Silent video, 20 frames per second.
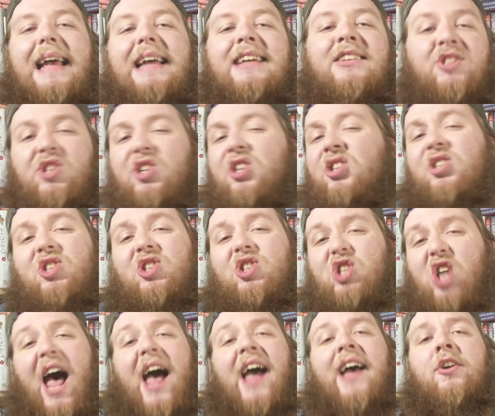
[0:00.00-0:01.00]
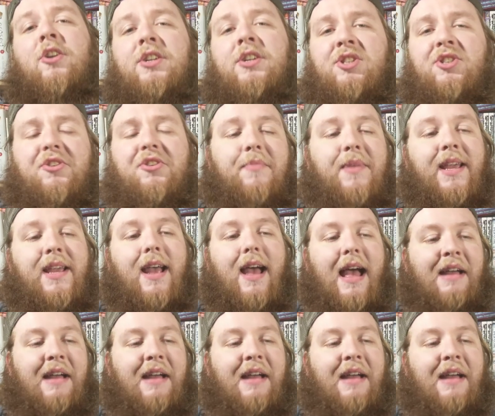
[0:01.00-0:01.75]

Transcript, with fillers: It's just childish to me.